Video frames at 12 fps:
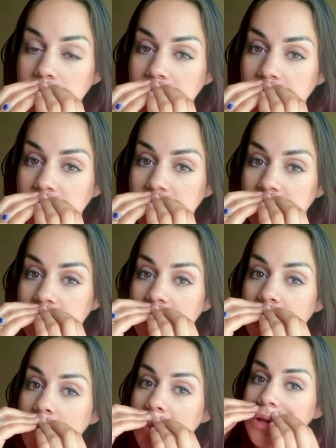and from our
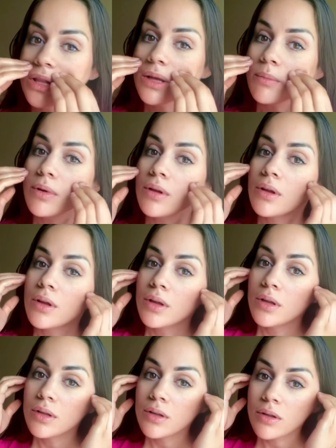upper lip
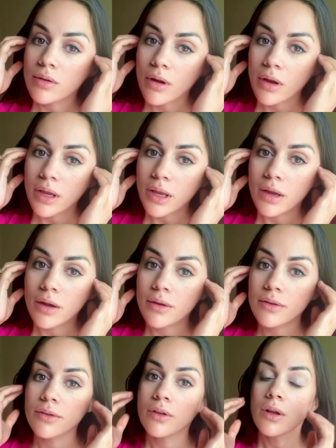to our ears,